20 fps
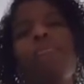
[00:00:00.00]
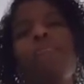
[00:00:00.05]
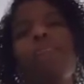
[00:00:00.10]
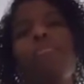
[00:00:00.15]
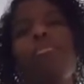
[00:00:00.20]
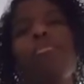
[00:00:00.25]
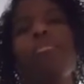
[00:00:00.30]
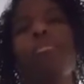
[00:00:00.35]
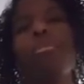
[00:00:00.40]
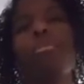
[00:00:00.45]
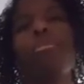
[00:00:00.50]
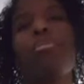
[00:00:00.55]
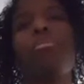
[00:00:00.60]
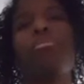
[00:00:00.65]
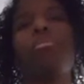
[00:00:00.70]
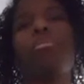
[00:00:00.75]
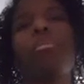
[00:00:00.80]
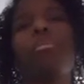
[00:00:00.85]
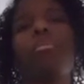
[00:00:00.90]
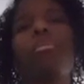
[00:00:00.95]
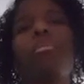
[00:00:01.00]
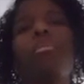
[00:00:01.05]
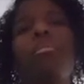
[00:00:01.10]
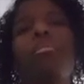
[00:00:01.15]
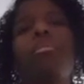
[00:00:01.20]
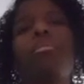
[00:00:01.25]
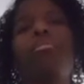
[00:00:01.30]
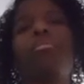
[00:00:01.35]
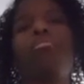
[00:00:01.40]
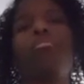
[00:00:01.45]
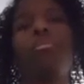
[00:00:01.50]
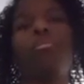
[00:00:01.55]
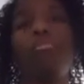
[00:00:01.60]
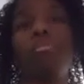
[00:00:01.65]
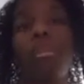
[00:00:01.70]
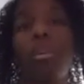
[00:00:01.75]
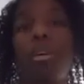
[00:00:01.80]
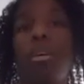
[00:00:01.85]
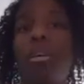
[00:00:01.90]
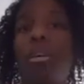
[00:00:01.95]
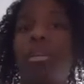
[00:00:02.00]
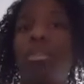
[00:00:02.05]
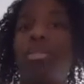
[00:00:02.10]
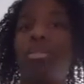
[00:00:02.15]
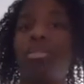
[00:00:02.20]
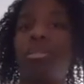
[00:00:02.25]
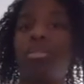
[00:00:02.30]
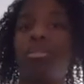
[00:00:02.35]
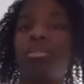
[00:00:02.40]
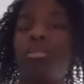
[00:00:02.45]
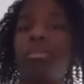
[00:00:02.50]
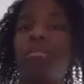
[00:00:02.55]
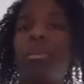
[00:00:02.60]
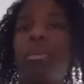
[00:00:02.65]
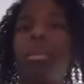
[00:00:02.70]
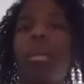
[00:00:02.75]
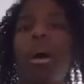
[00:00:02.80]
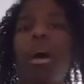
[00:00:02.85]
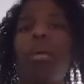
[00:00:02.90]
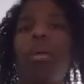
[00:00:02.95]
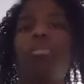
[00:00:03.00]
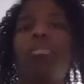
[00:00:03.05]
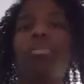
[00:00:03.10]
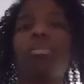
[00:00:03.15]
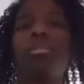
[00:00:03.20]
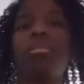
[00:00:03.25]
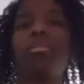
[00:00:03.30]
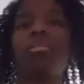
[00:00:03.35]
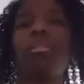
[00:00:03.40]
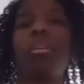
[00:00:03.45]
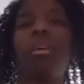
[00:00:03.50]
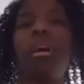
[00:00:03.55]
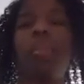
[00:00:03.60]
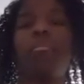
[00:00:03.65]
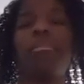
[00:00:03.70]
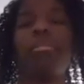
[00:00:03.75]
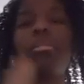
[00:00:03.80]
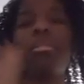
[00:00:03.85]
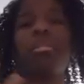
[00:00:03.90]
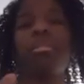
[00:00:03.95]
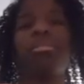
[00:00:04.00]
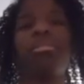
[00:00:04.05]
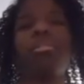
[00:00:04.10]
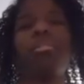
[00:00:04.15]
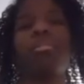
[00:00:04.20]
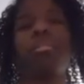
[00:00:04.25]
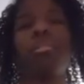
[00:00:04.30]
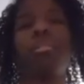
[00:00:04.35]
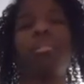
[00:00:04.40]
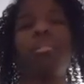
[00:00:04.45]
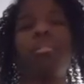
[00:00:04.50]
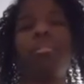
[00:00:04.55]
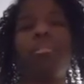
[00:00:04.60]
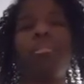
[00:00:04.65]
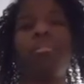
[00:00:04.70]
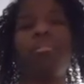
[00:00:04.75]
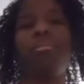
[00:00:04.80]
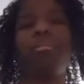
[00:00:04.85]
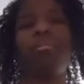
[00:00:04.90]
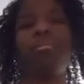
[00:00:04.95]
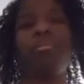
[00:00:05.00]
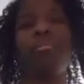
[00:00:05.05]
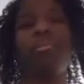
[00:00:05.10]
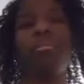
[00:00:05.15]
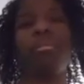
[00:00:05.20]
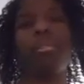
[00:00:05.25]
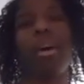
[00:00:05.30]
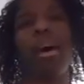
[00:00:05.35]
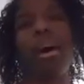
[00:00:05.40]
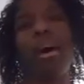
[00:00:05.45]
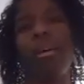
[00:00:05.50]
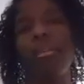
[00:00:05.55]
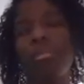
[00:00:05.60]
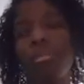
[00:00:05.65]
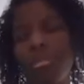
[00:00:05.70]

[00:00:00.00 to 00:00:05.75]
the full moon will be in Gemini, which is opposition of Sag.